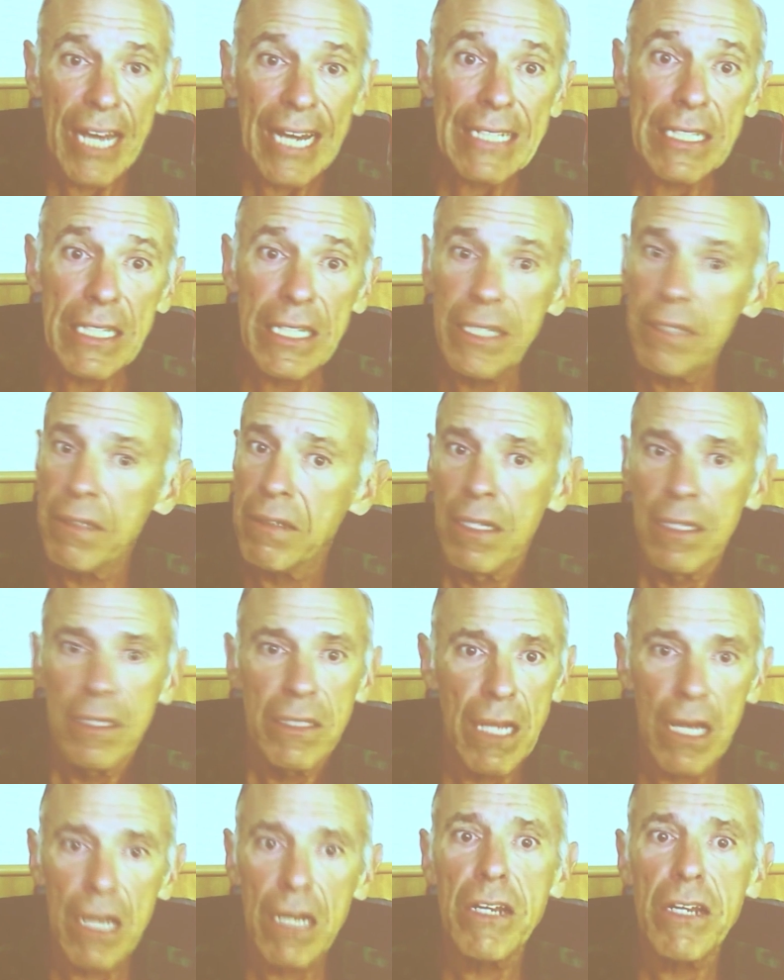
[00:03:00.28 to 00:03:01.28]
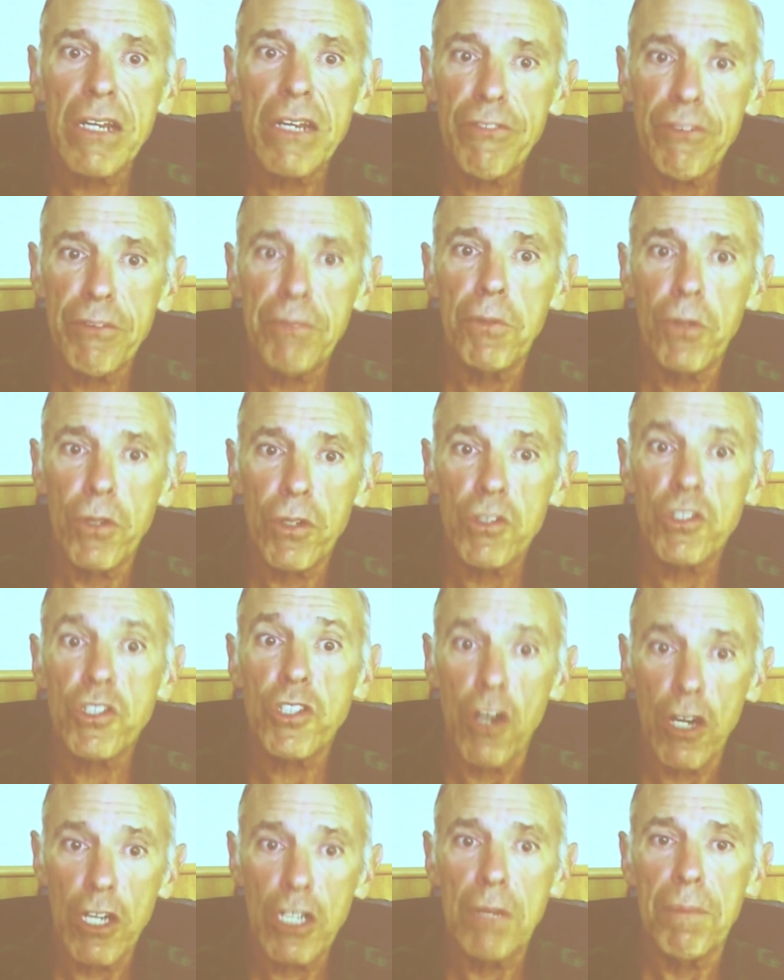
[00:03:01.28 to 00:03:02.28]
Sadly, not enough
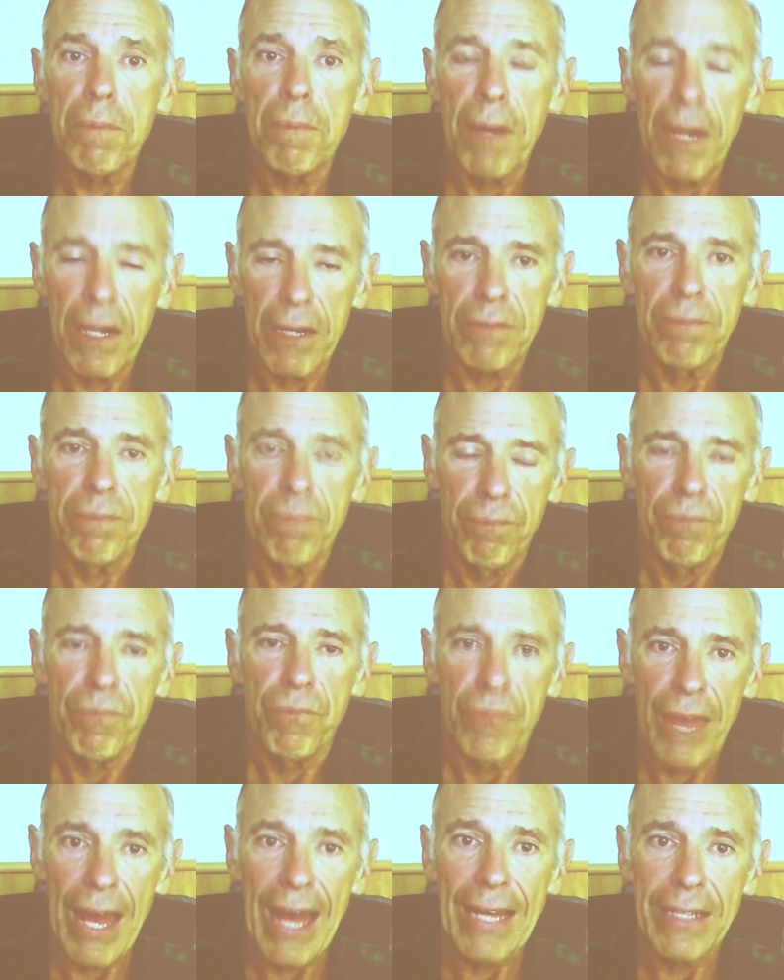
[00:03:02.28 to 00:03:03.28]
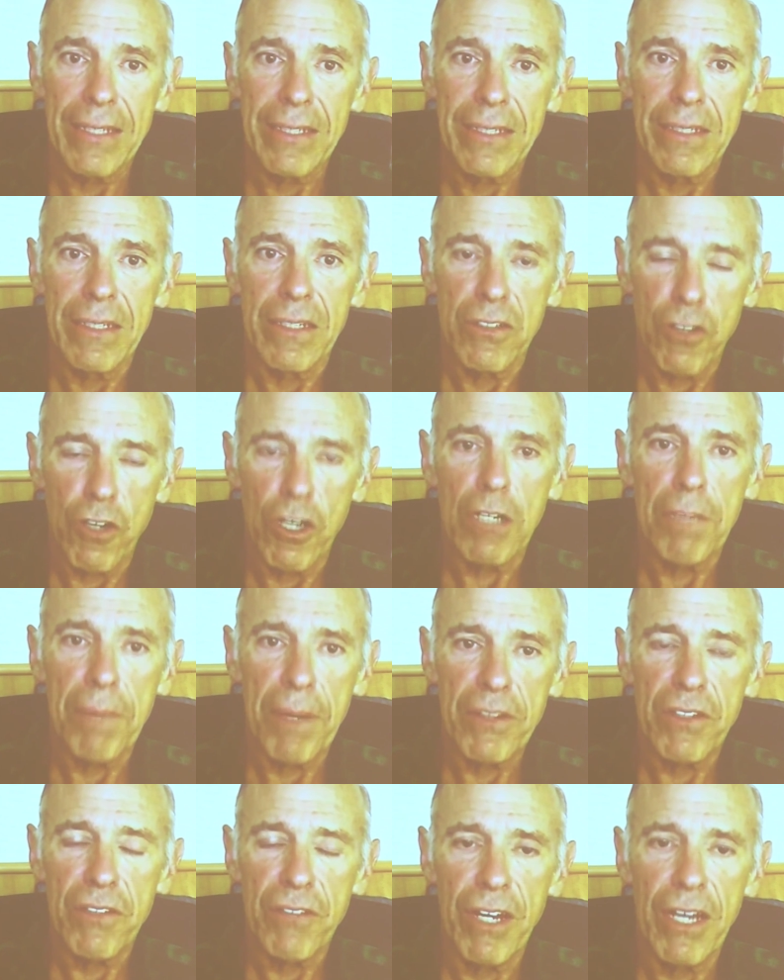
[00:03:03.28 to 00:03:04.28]
employers talk about that and
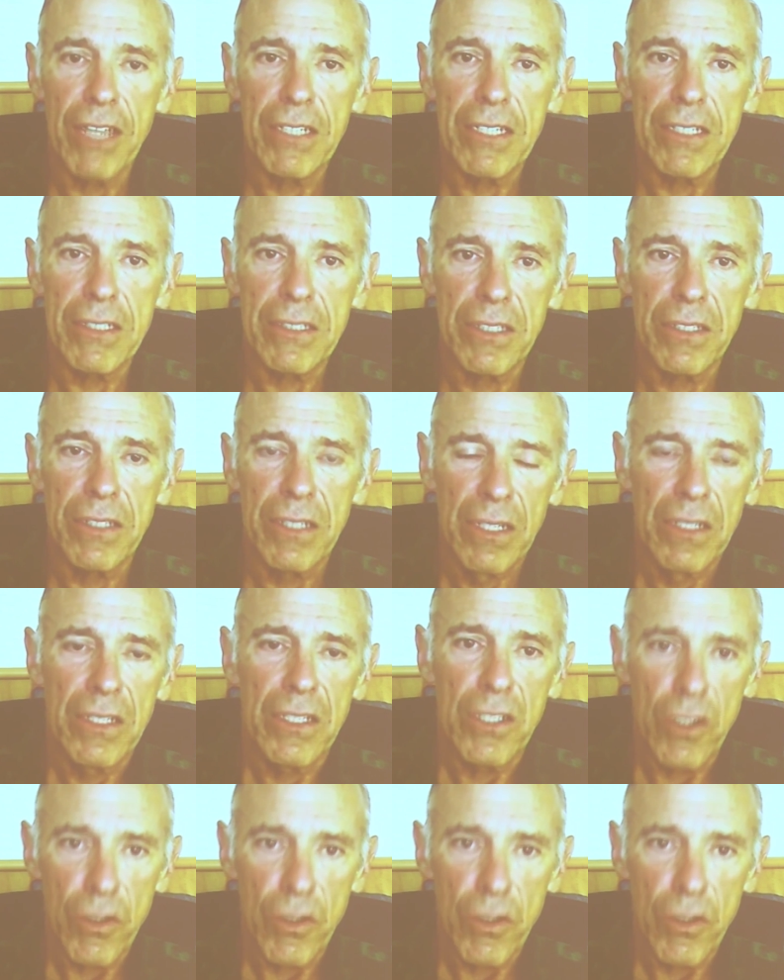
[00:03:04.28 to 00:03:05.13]
talk about the fact that,